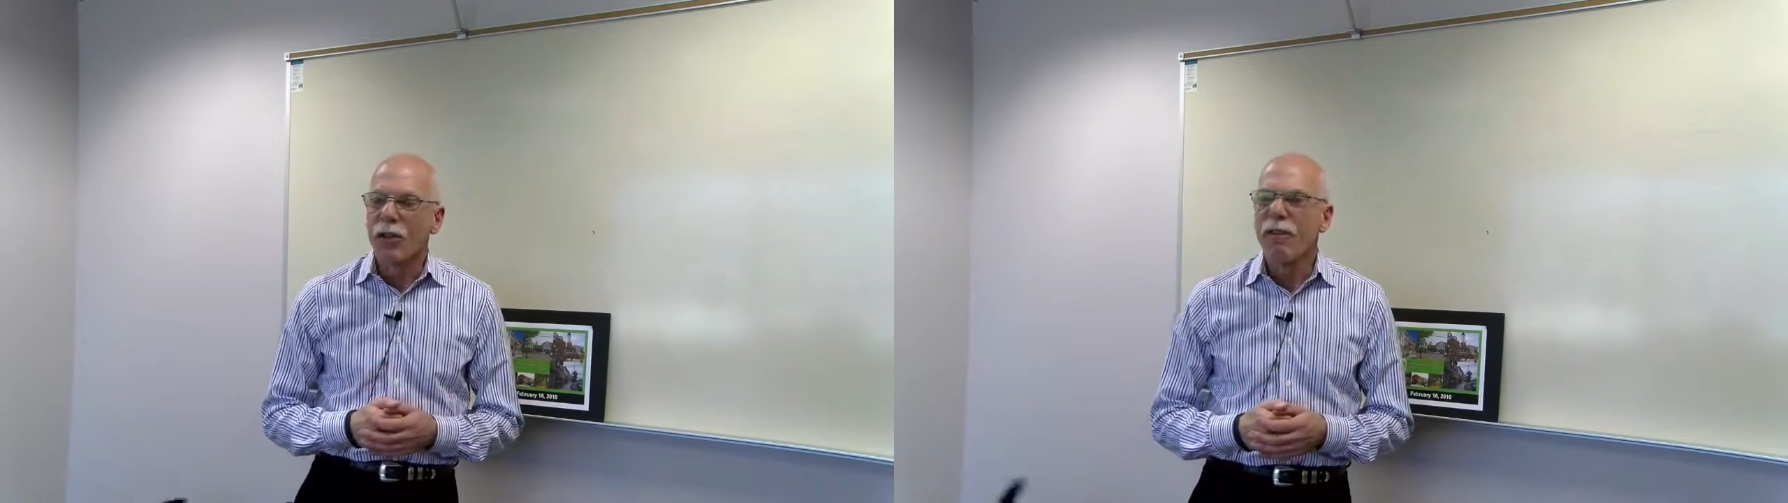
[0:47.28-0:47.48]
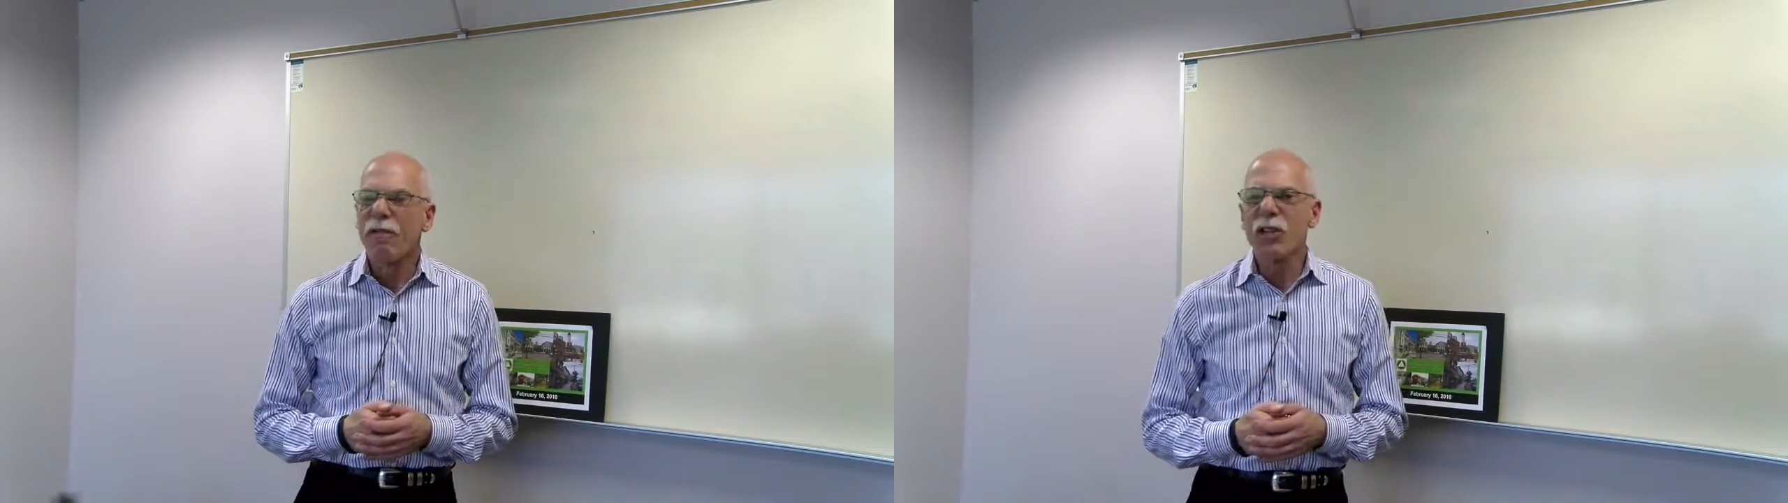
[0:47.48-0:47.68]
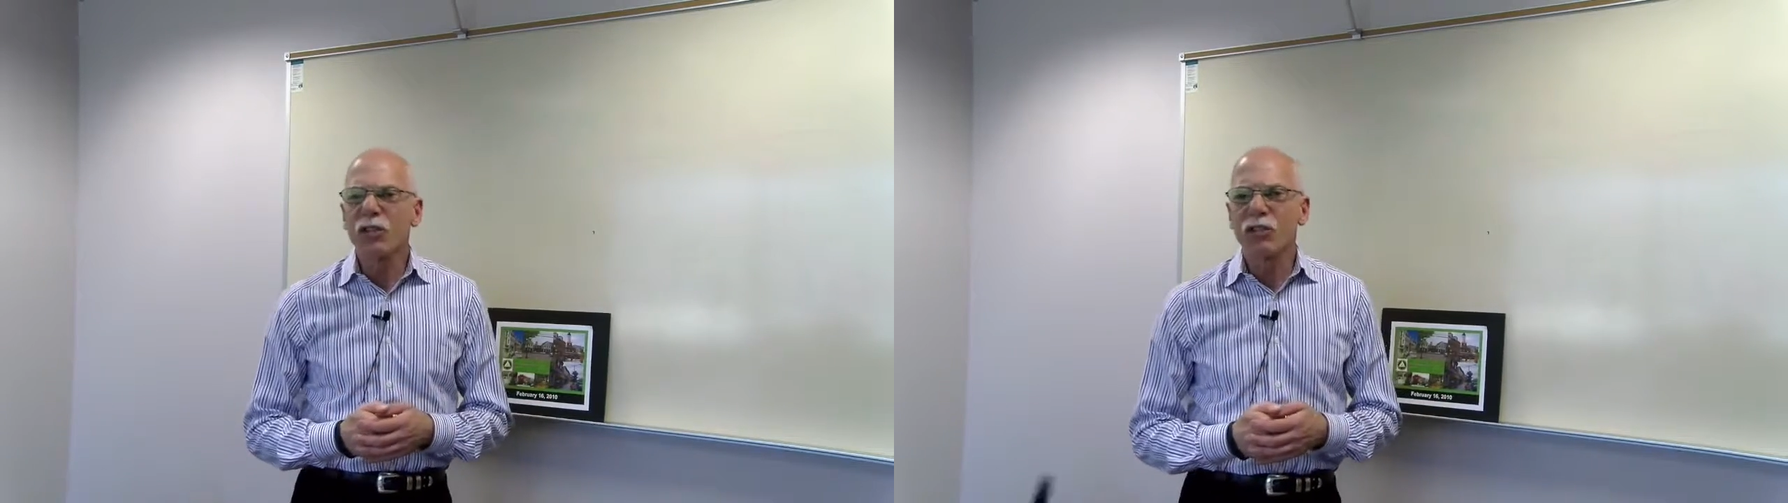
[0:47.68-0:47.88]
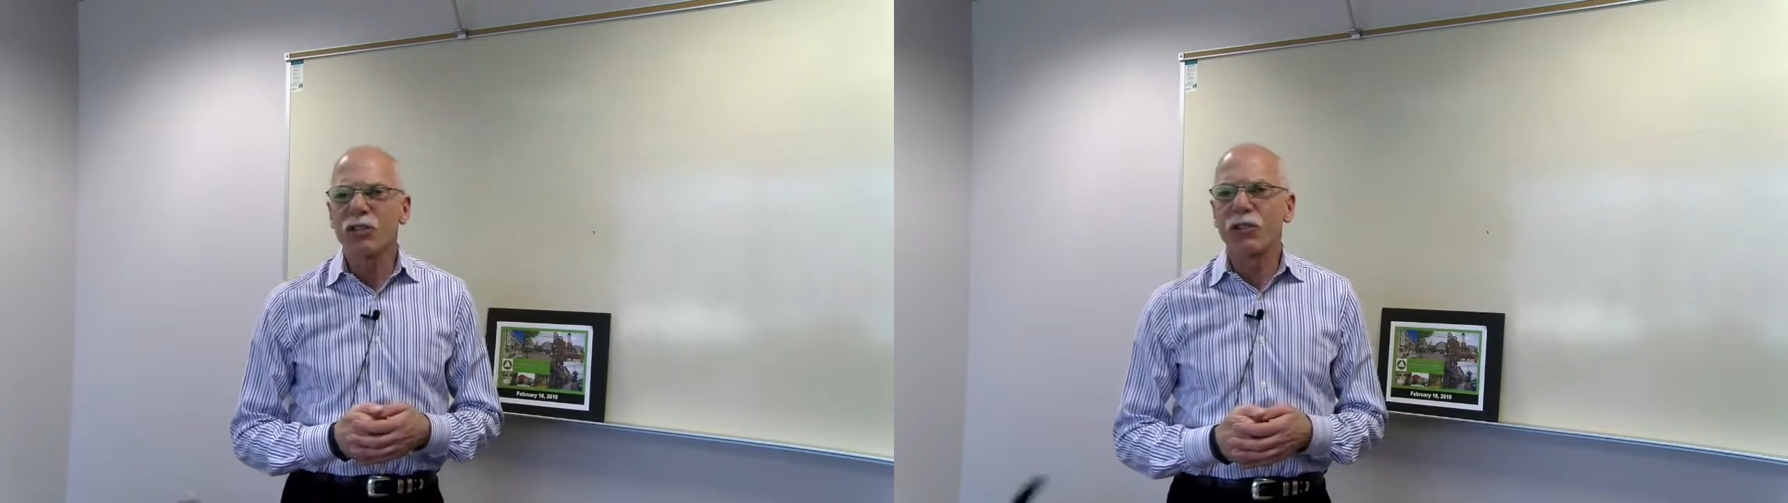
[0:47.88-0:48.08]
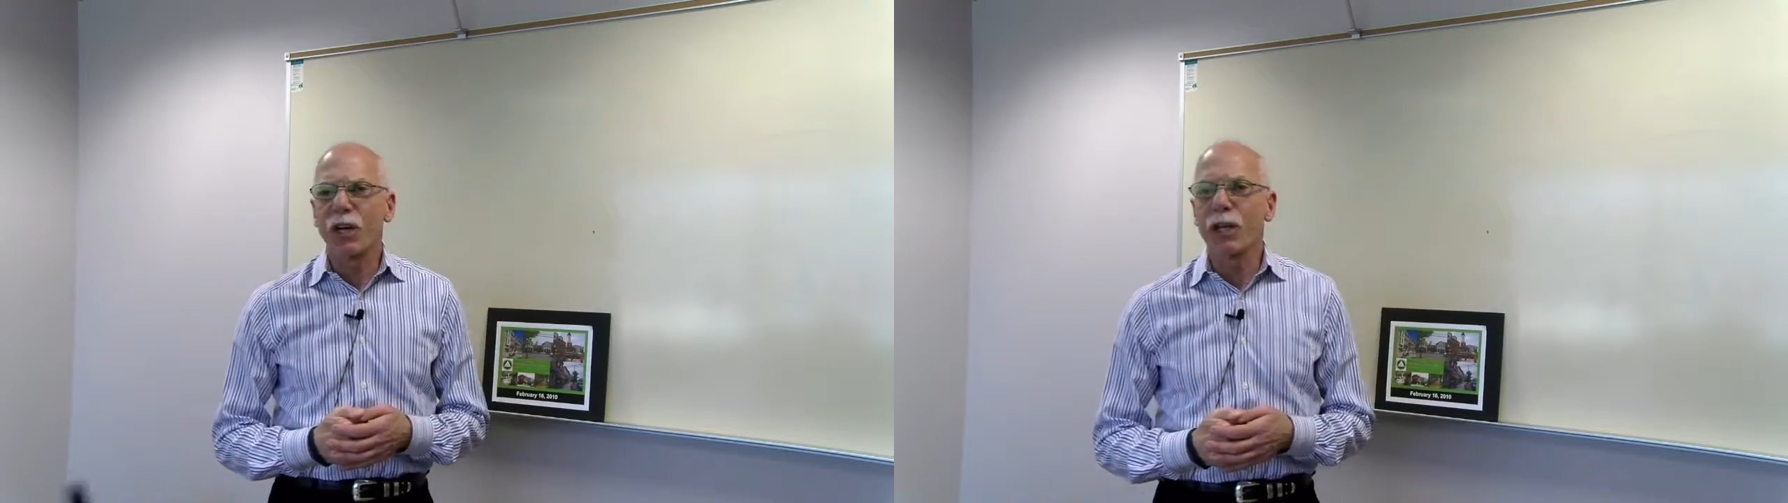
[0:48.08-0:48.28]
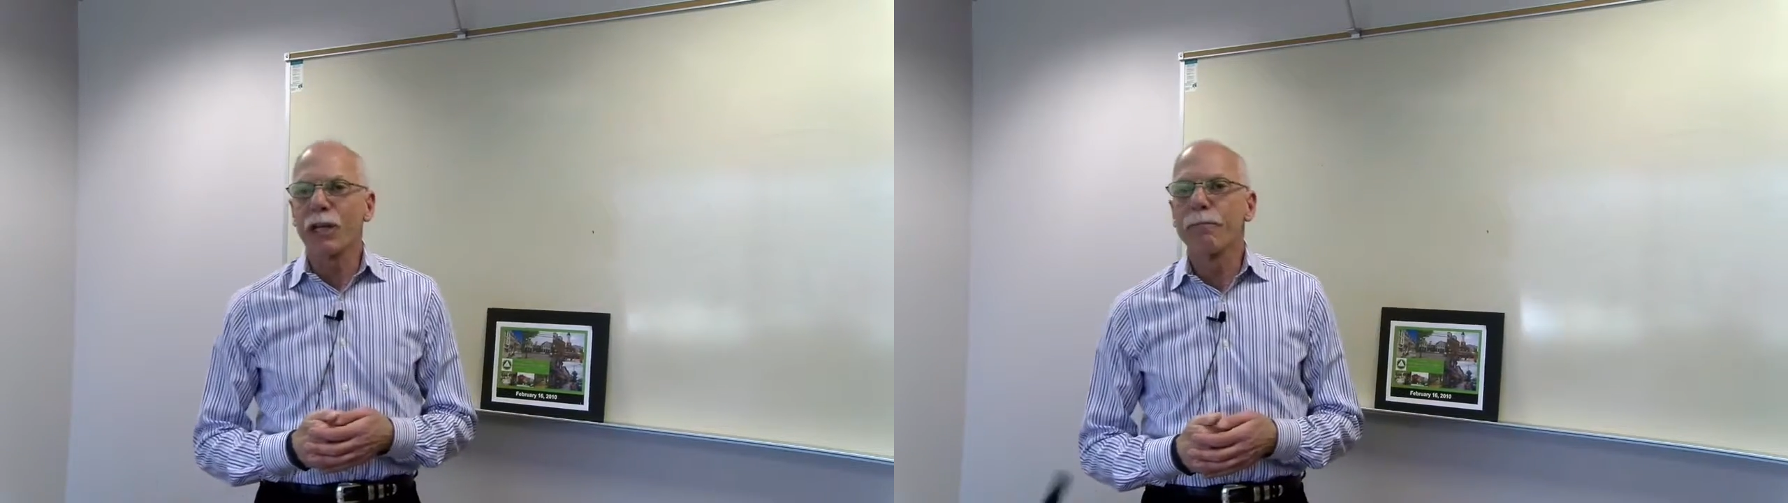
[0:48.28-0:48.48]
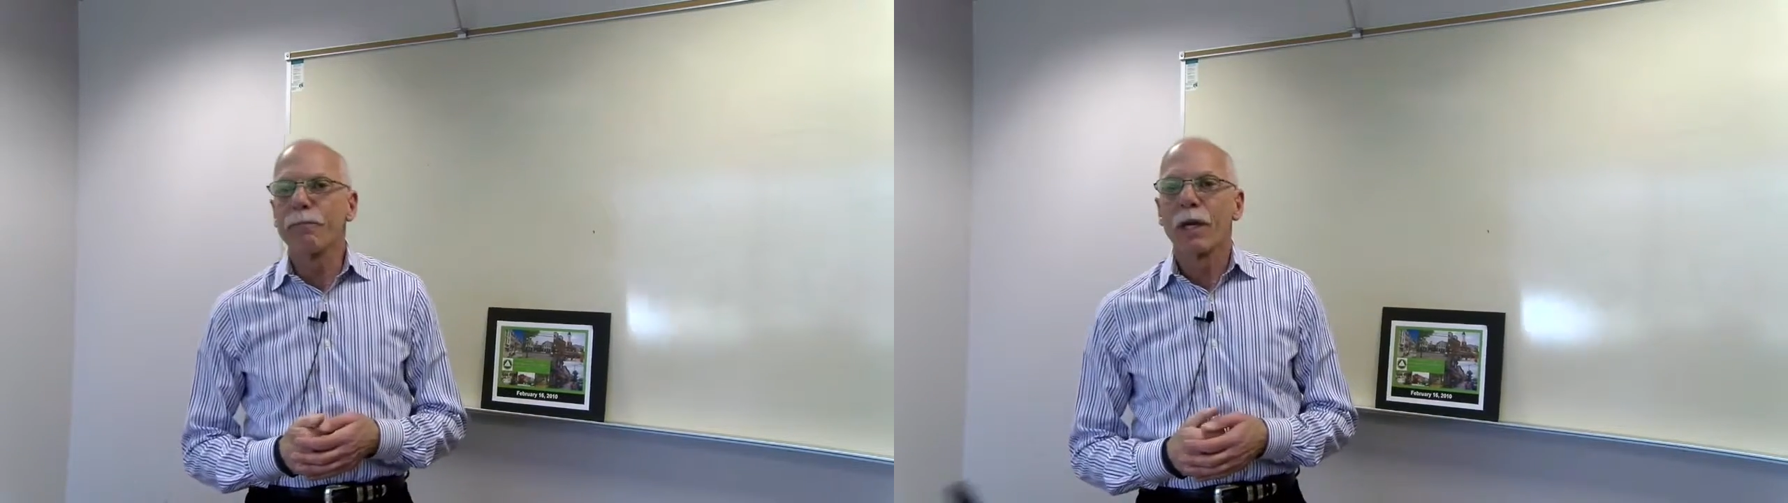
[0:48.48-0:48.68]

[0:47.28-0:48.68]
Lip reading: The Vision Study